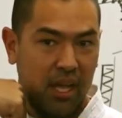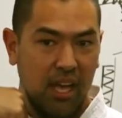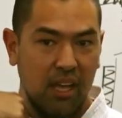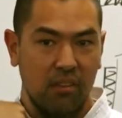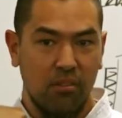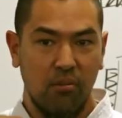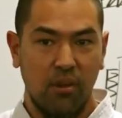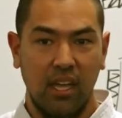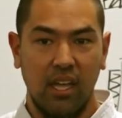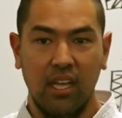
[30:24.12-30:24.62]

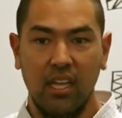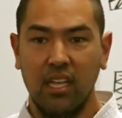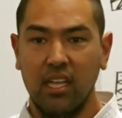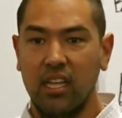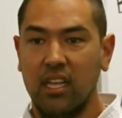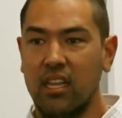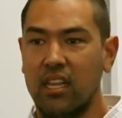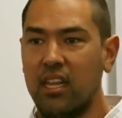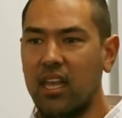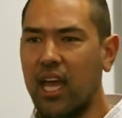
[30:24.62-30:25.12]
pathway
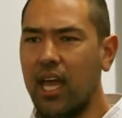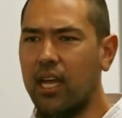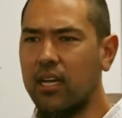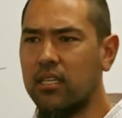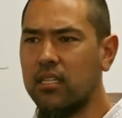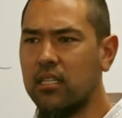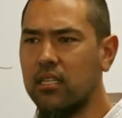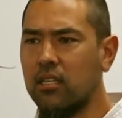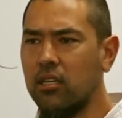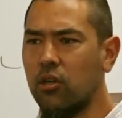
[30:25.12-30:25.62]

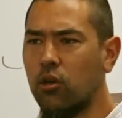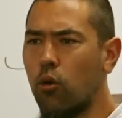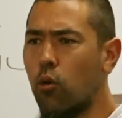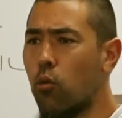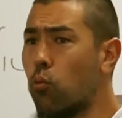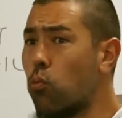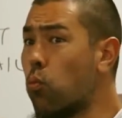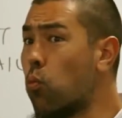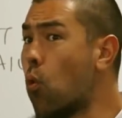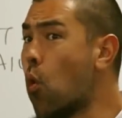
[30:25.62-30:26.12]
that
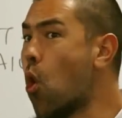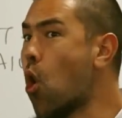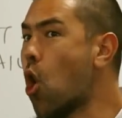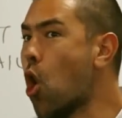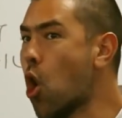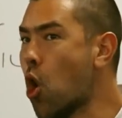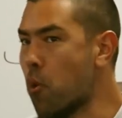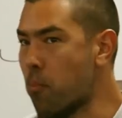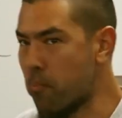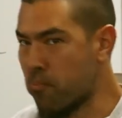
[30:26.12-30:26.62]

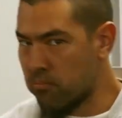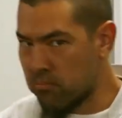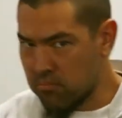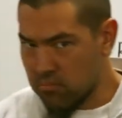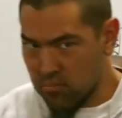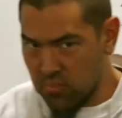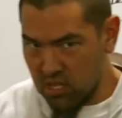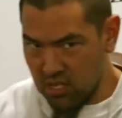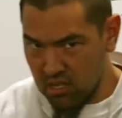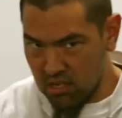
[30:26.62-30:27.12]

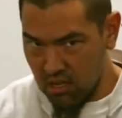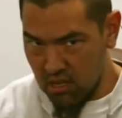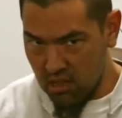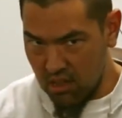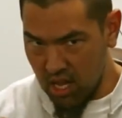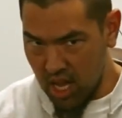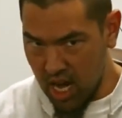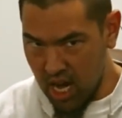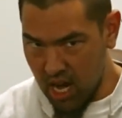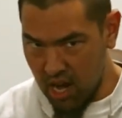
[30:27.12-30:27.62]
warms
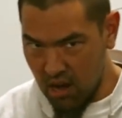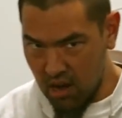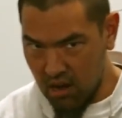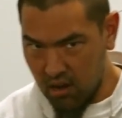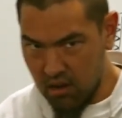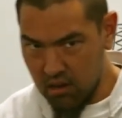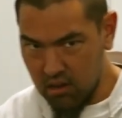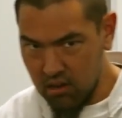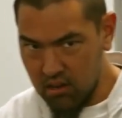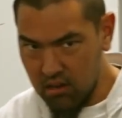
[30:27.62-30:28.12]
the
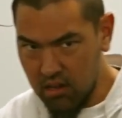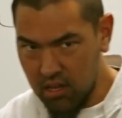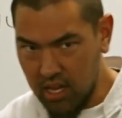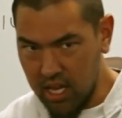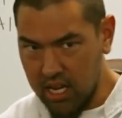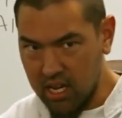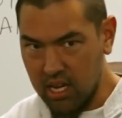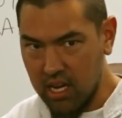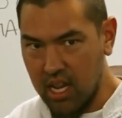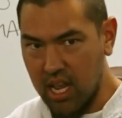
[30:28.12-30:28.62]
air
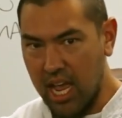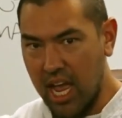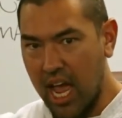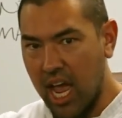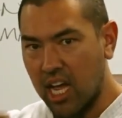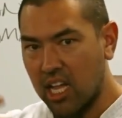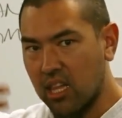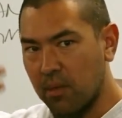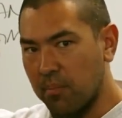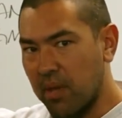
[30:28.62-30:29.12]
and
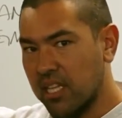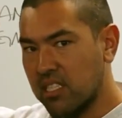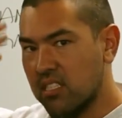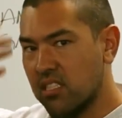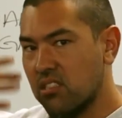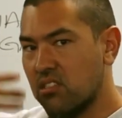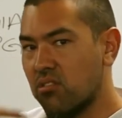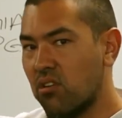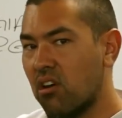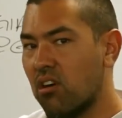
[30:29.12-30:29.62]

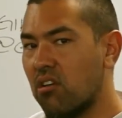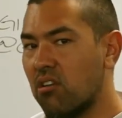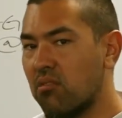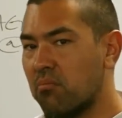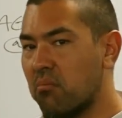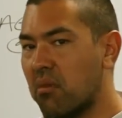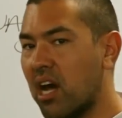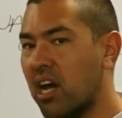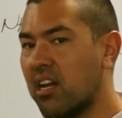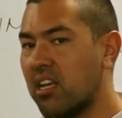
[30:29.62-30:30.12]
acclimates it to our
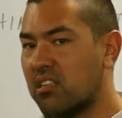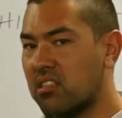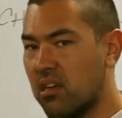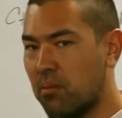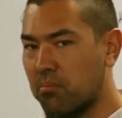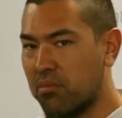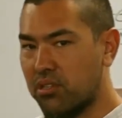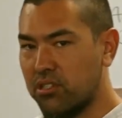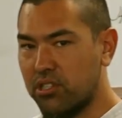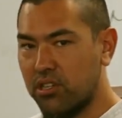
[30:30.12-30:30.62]
own body
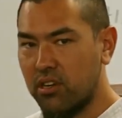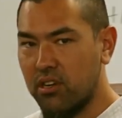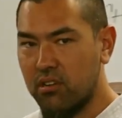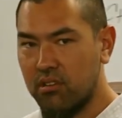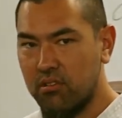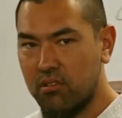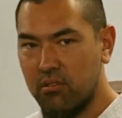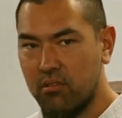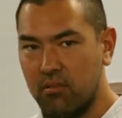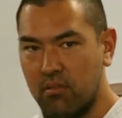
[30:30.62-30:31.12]
temperature,
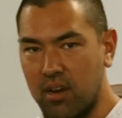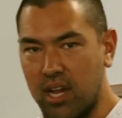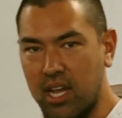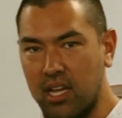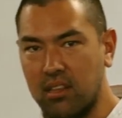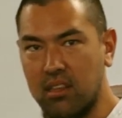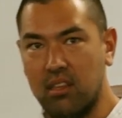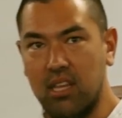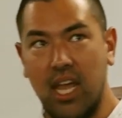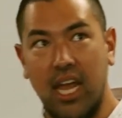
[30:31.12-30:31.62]

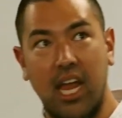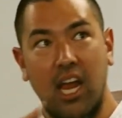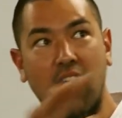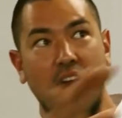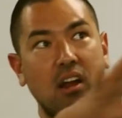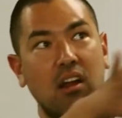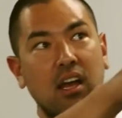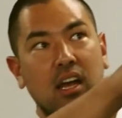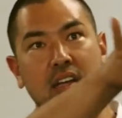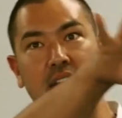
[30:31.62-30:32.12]
right? The
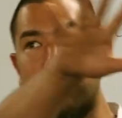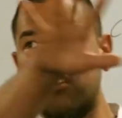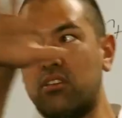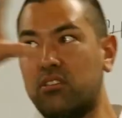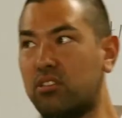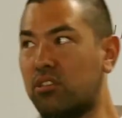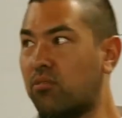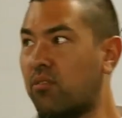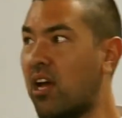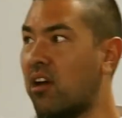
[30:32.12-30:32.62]
air,
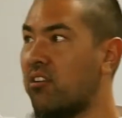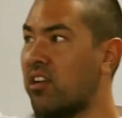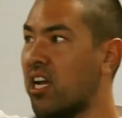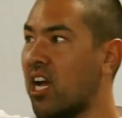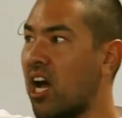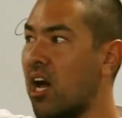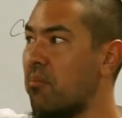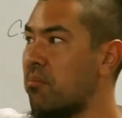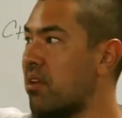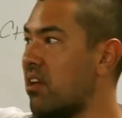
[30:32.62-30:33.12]
the
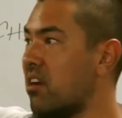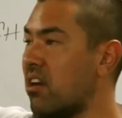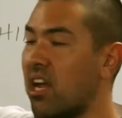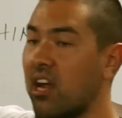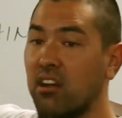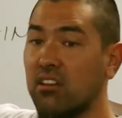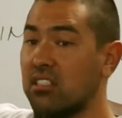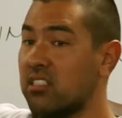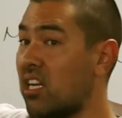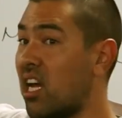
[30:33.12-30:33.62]
surrounding ambient
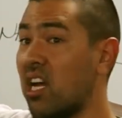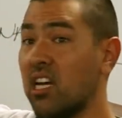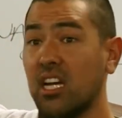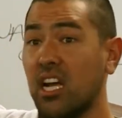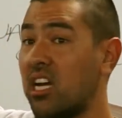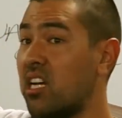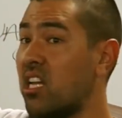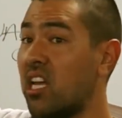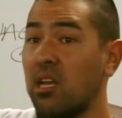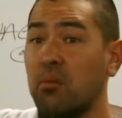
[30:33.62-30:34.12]
air is not
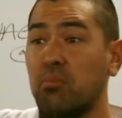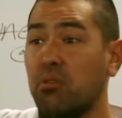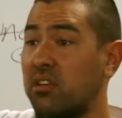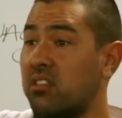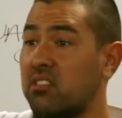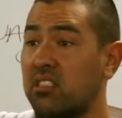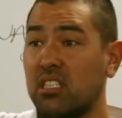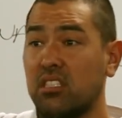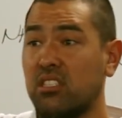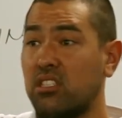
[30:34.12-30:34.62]

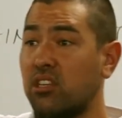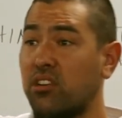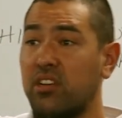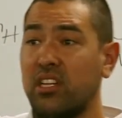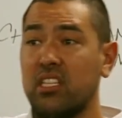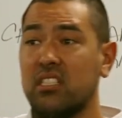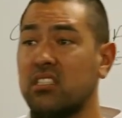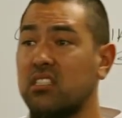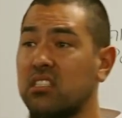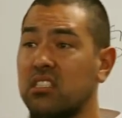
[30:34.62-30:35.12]
98.6
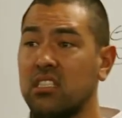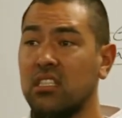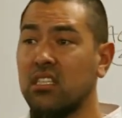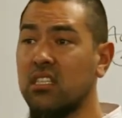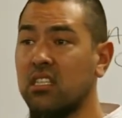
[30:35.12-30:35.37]
degrees,